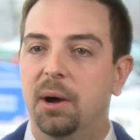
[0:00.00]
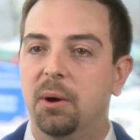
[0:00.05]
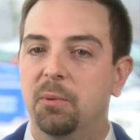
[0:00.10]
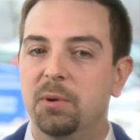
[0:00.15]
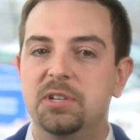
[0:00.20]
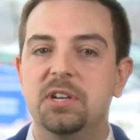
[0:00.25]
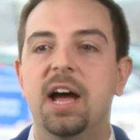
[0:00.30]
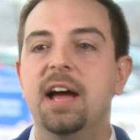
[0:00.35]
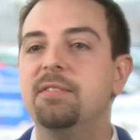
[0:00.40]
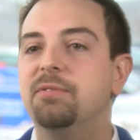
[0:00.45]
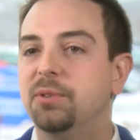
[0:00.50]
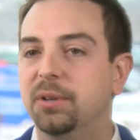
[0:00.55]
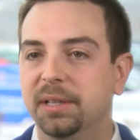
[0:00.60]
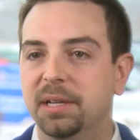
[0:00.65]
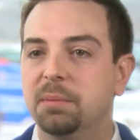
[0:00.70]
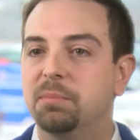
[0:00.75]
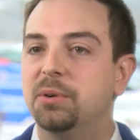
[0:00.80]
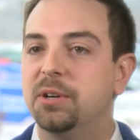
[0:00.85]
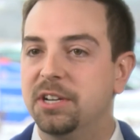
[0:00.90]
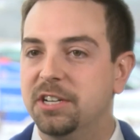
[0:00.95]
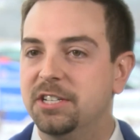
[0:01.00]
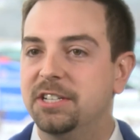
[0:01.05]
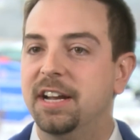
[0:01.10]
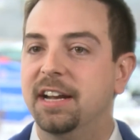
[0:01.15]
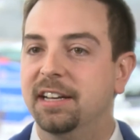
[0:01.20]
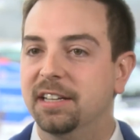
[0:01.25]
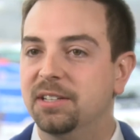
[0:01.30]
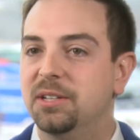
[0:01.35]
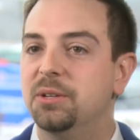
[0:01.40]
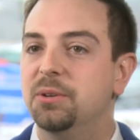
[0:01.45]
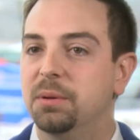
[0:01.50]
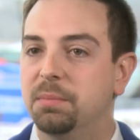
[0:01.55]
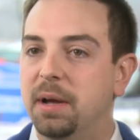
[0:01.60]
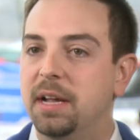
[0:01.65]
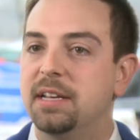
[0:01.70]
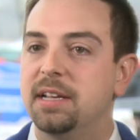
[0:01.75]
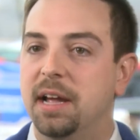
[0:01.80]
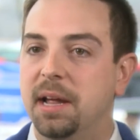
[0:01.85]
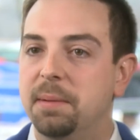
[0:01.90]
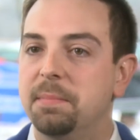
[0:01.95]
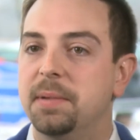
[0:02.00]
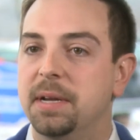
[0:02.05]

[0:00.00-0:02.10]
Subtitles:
which I've really appreciated too in my time